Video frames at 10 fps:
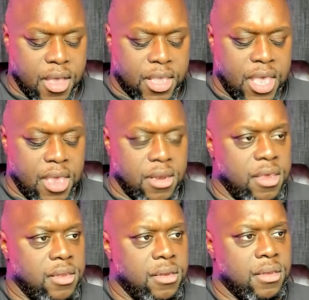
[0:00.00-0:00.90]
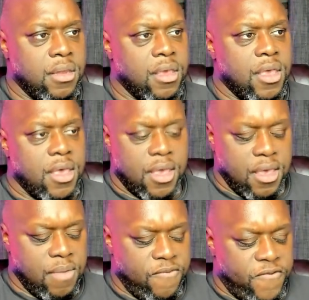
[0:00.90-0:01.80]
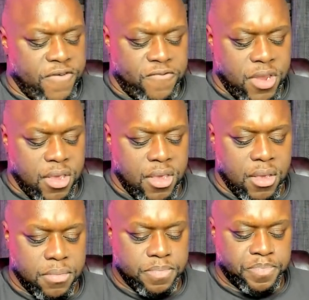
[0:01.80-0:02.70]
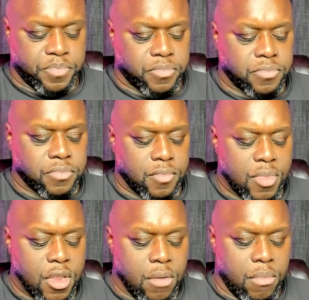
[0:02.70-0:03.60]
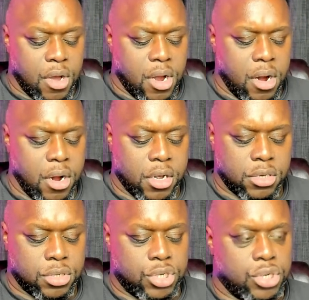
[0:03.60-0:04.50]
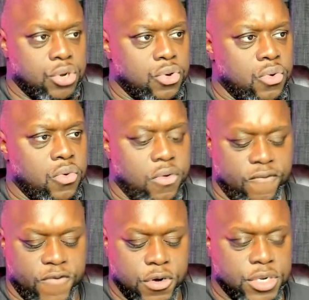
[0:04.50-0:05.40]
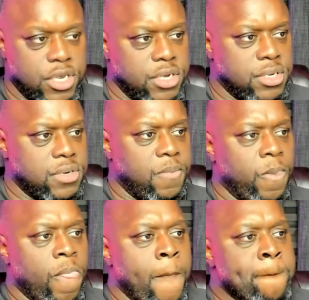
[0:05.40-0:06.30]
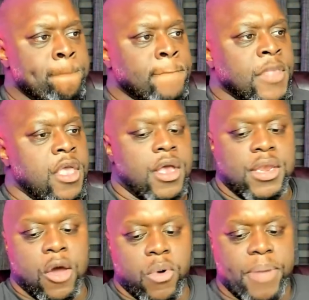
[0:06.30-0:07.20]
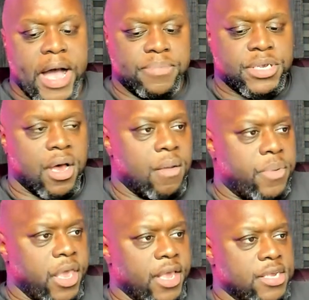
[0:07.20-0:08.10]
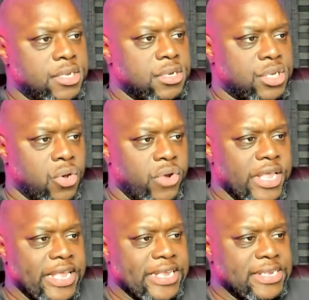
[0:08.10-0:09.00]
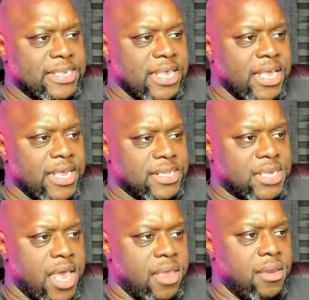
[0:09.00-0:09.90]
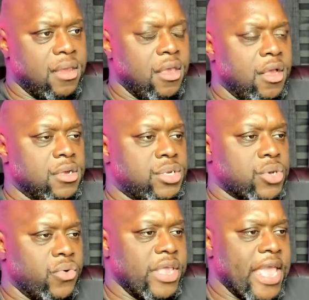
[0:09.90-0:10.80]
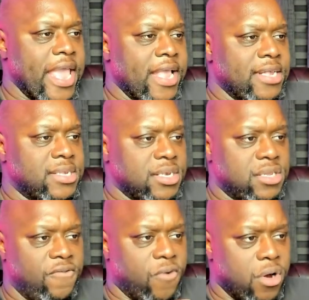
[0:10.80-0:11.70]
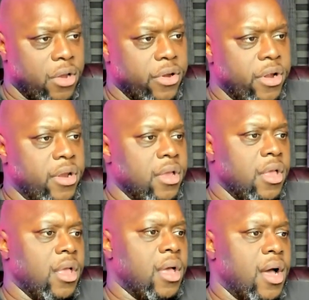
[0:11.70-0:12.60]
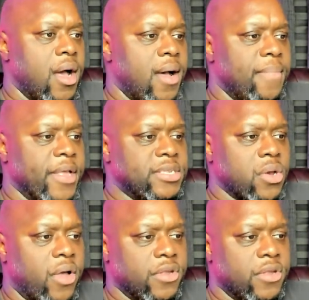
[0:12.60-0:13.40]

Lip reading: Canon M50 Mark II versus, now what pops up is Sony EZ-E10, Sony A6400, and so on.